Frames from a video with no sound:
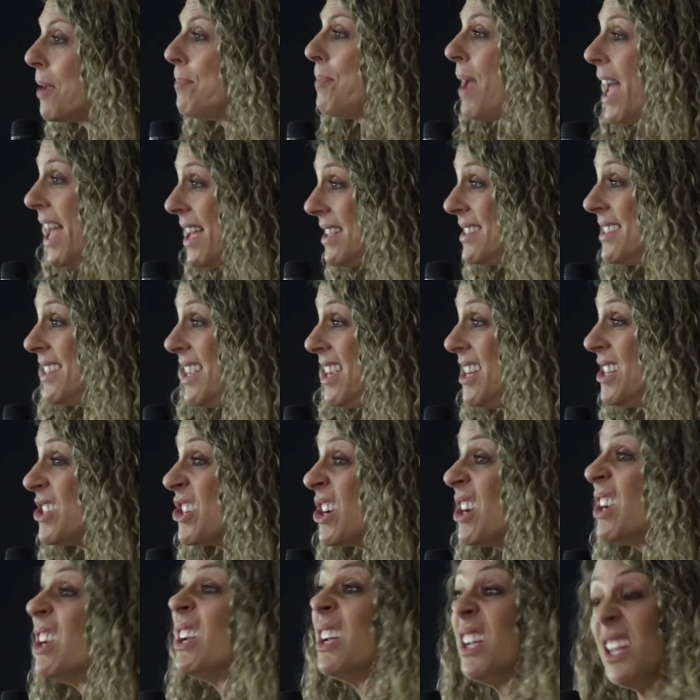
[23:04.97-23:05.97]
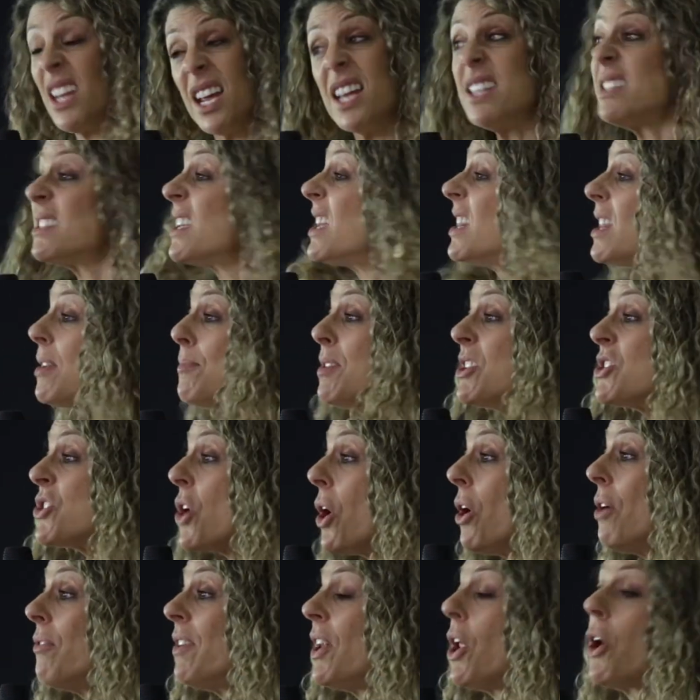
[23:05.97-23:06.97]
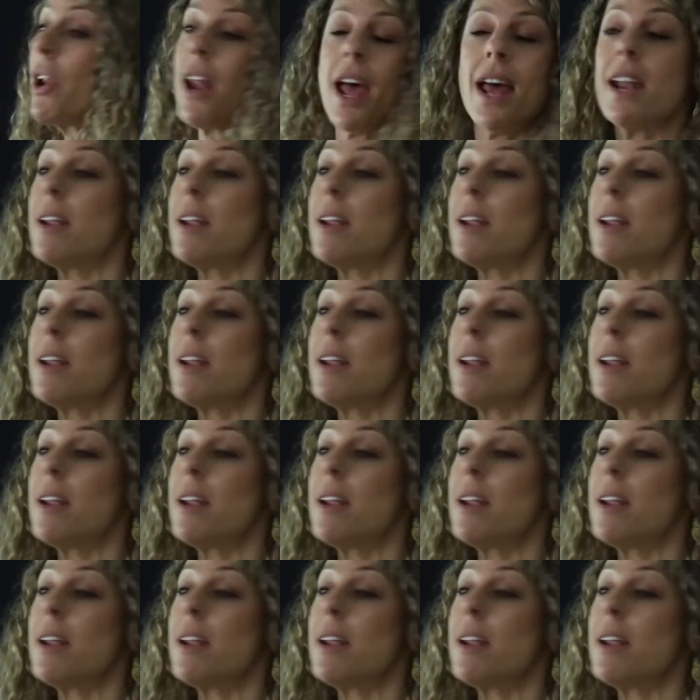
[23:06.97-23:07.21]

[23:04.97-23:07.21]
a passage can send them into overload.